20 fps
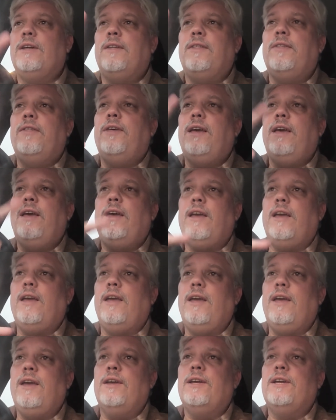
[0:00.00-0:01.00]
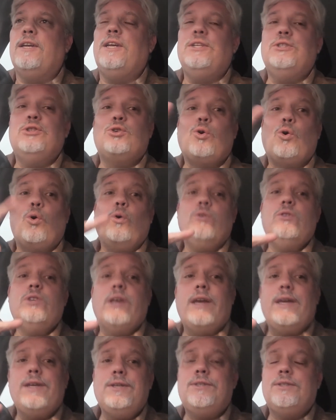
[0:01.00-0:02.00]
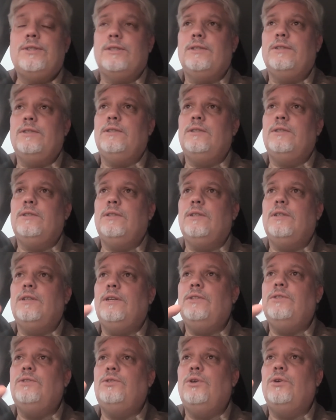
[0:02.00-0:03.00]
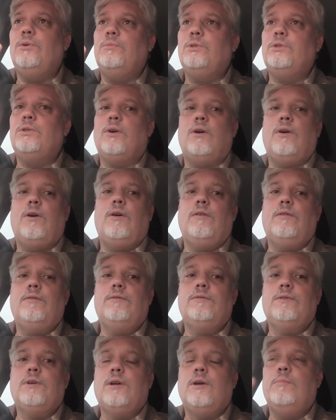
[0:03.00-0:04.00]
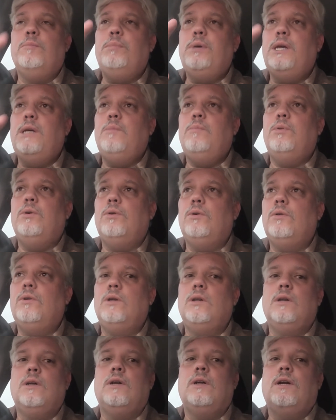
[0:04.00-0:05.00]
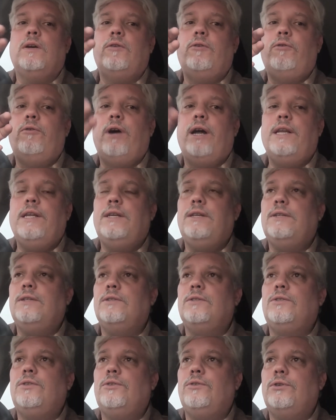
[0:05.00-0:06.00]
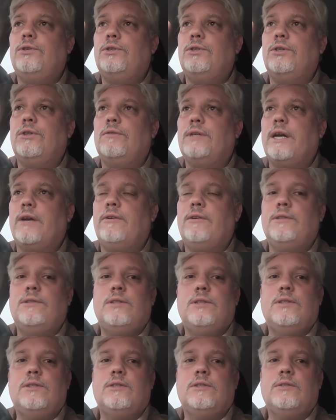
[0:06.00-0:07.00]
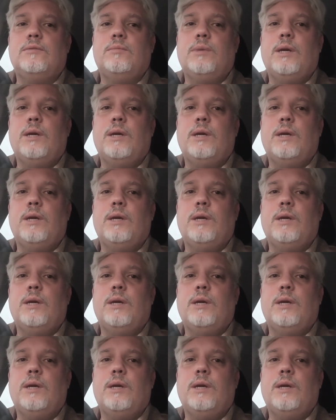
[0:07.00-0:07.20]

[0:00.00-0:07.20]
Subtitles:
there is causation in terms of people running to reserve currencies.